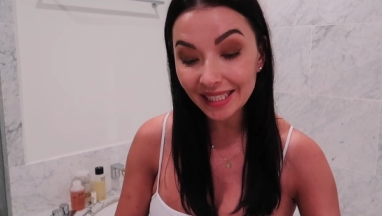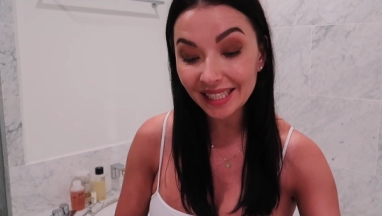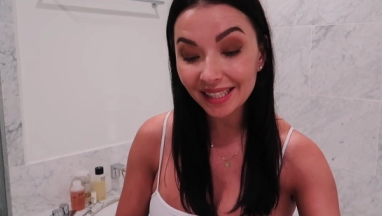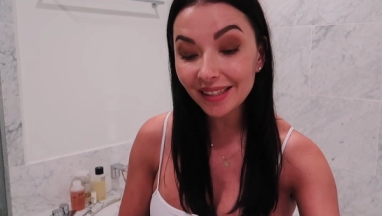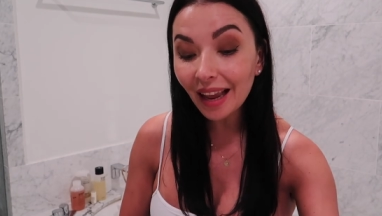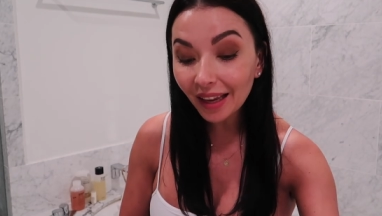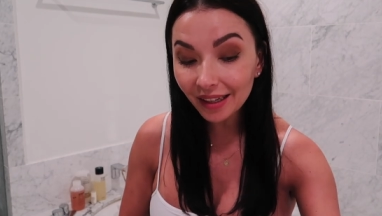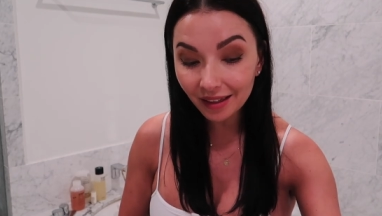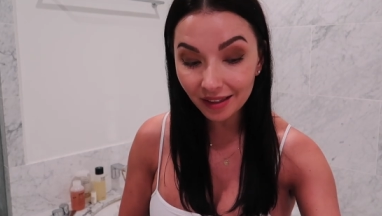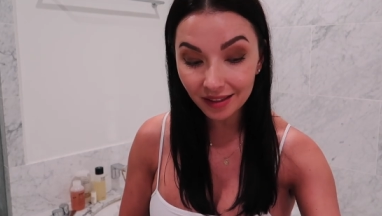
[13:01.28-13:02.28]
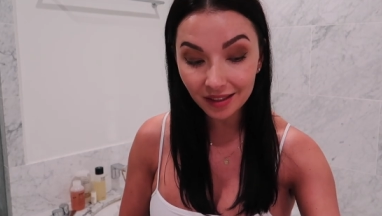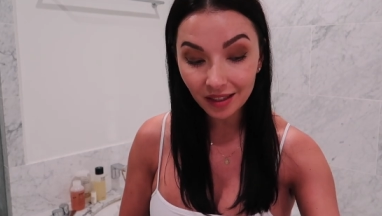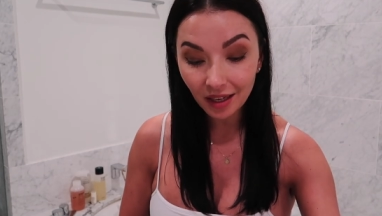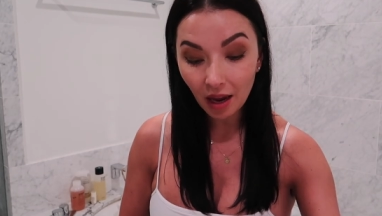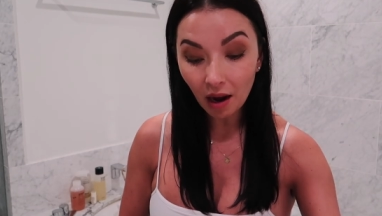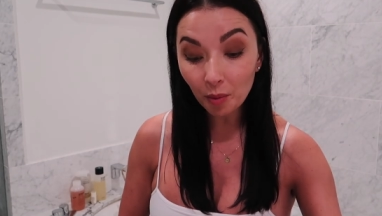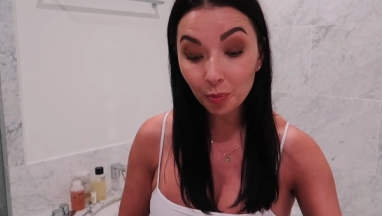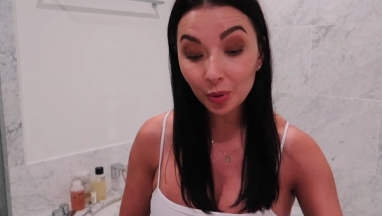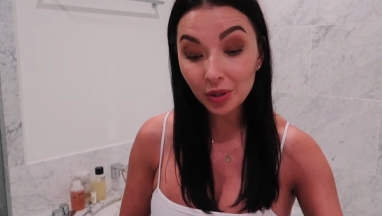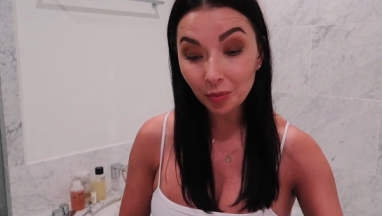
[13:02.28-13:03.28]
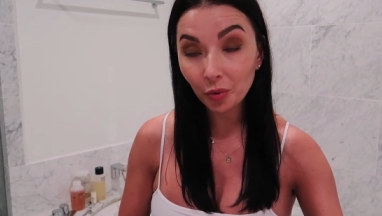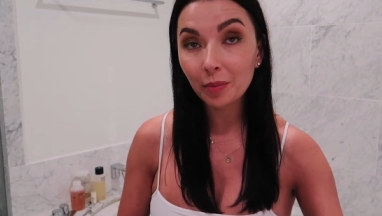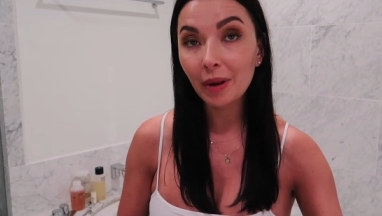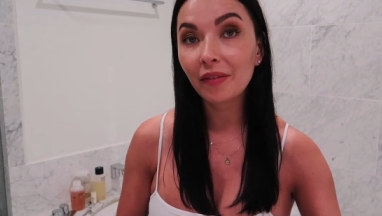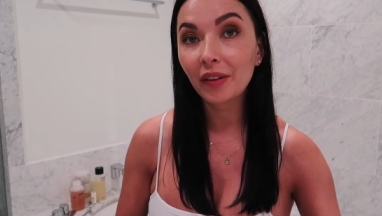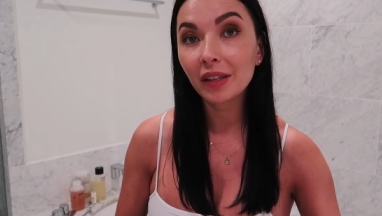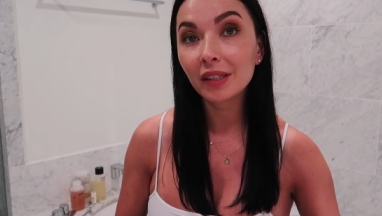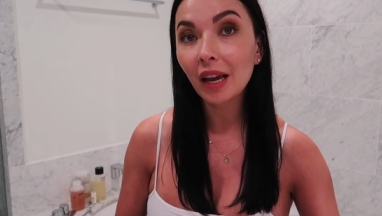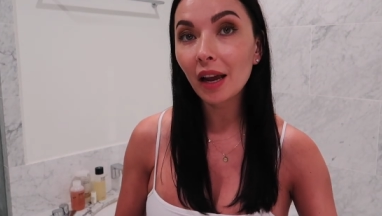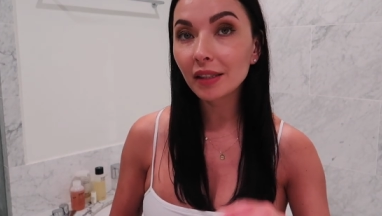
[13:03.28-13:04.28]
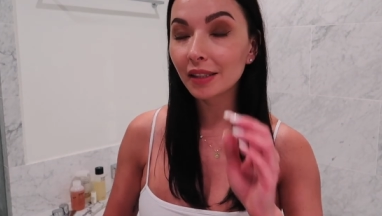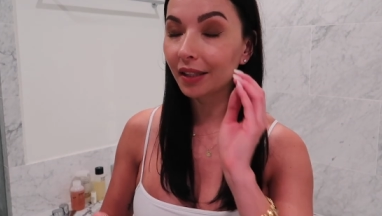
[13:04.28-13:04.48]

the second I put them on my face, guys.